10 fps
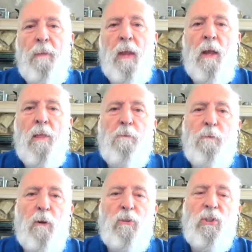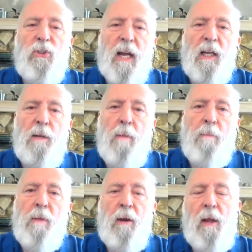the First and Second
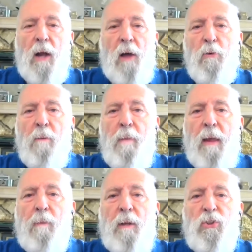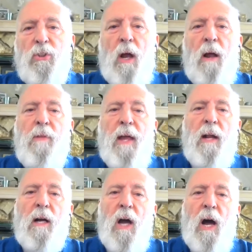Amendment and other amendments
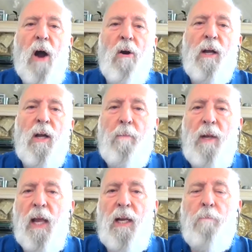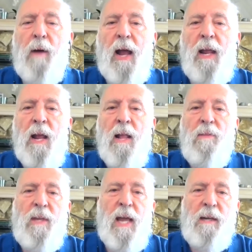that are accommodated by
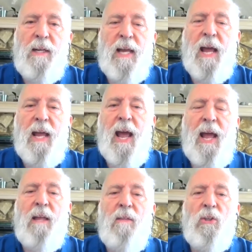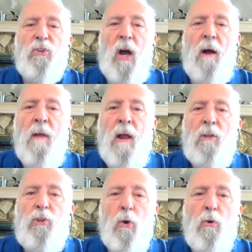the NDAA and these
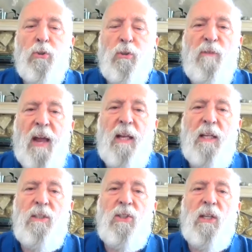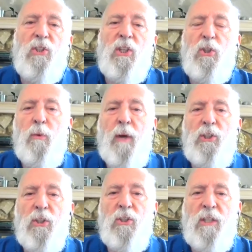total surveillance
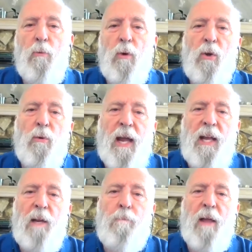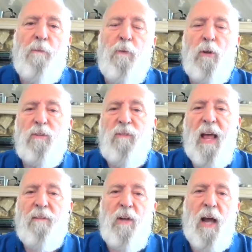situations that were created by the false flag of
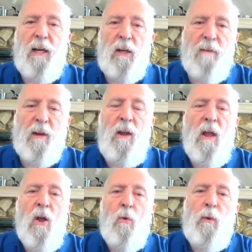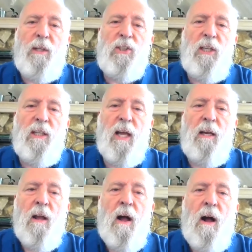9/11, we see
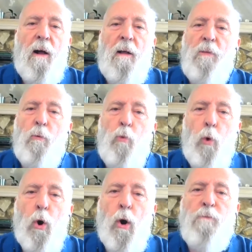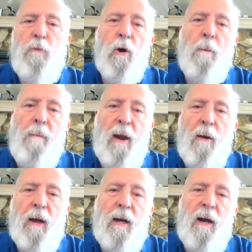that the war for
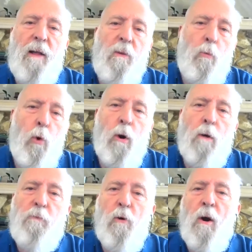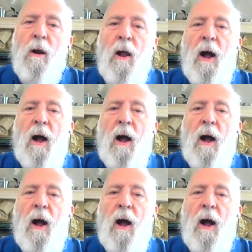America, the war for